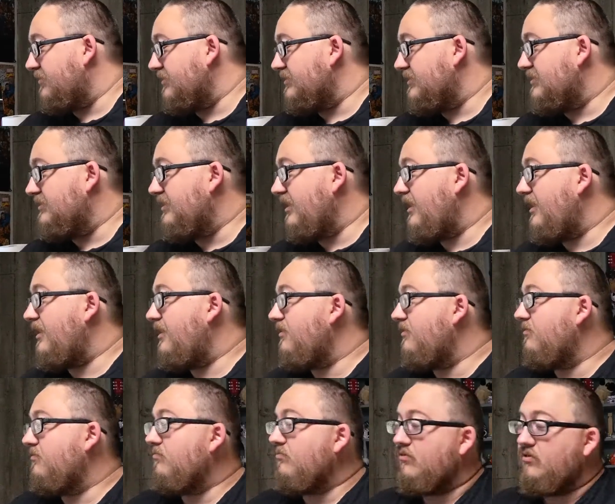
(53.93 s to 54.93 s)
But today
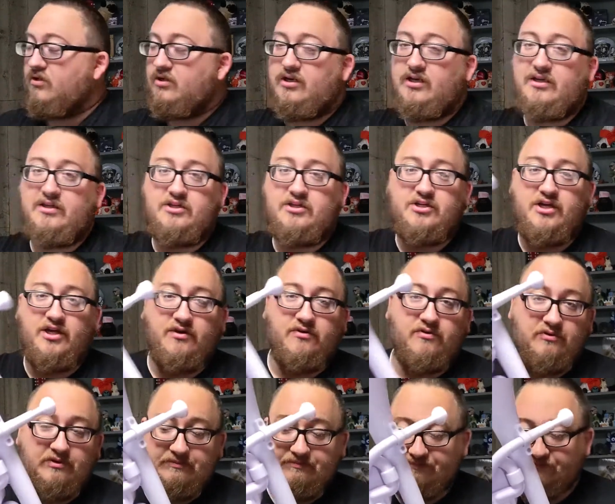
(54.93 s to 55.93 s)
we're looking at the
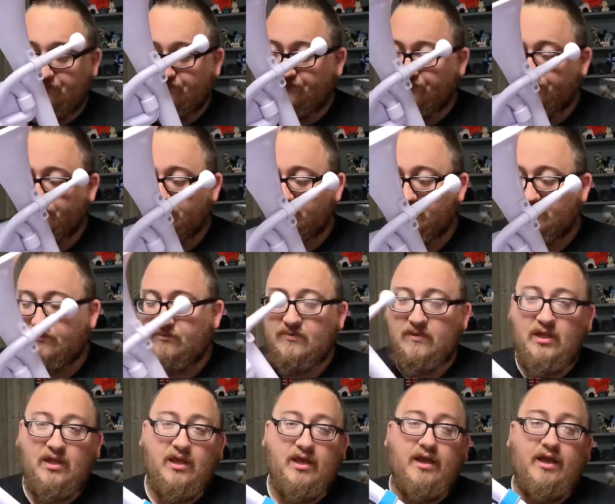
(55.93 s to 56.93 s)
jHorn.
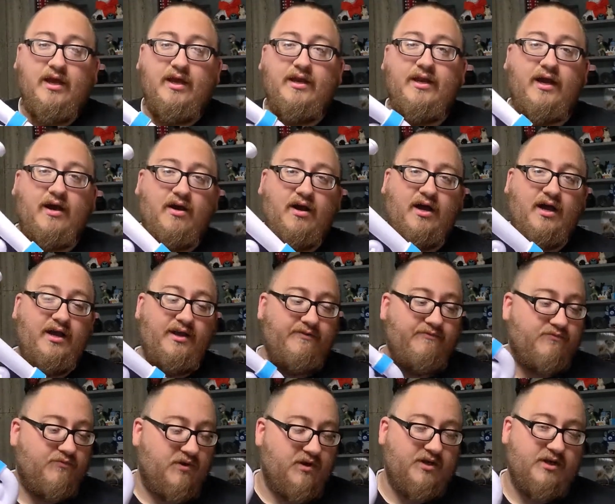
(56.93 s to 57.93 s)
Now,
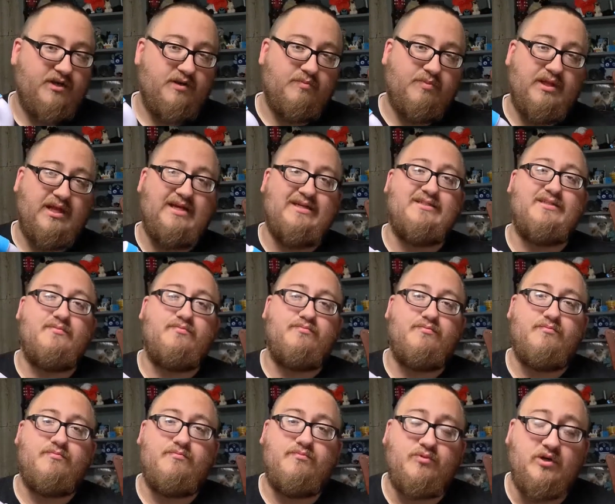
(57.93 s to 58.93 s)
I've wanted a plastic
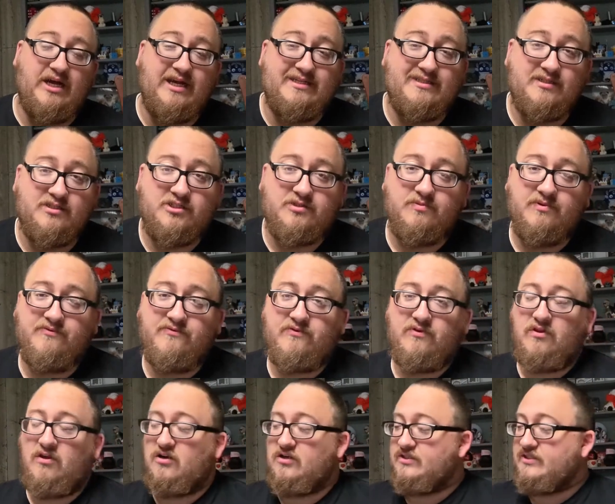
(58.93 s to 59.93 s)
brass instrument for
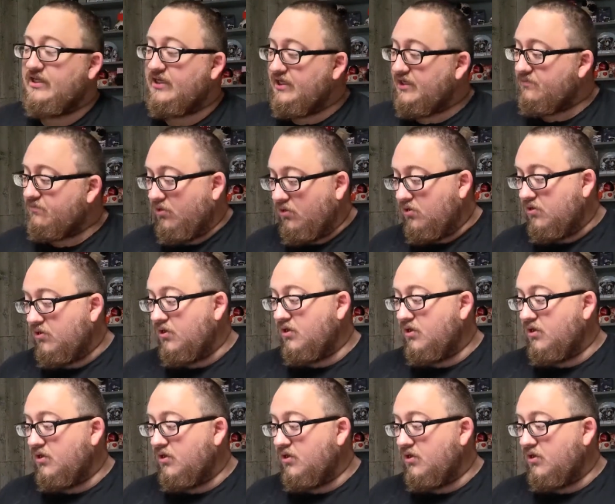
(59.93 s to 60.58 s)
a long time.